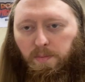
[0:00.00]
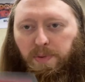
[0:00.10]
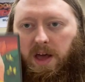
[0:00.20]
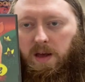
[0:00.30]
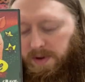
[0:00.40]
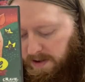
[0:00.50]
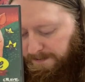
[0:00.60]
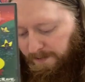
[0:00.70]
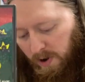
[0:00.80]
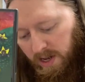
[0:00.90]
Babe
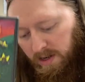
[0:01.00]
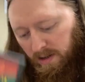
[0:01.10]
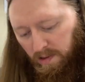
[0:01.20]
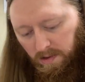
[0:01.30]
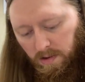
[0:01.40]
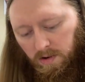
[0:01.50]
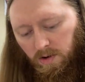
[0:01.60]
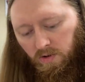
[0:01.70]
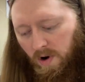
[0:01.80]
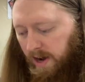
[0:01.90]
and Friends,
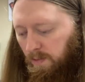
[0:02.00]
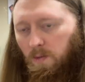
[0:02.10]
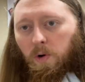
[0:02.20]
Dragon